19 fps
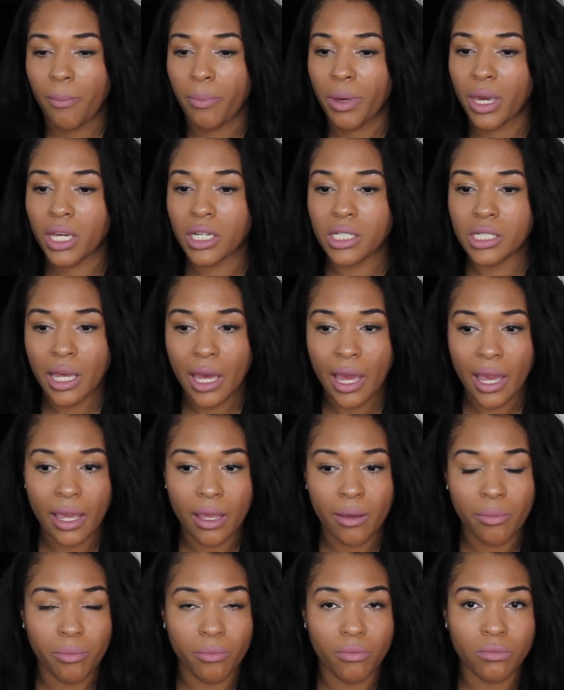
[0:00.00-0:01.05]
pick a
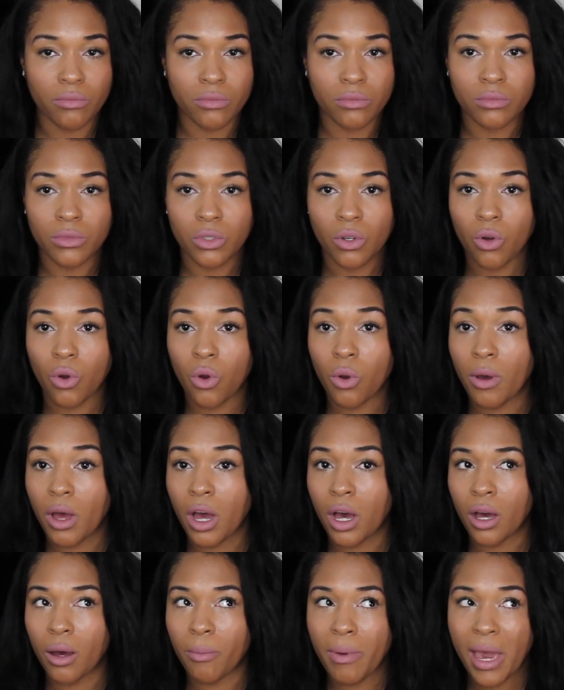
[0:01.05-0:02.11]
day
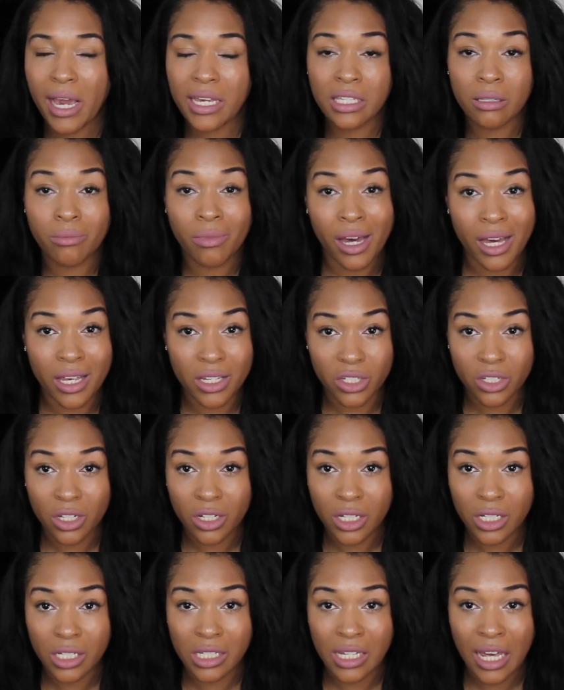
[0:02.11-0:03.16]
maximize your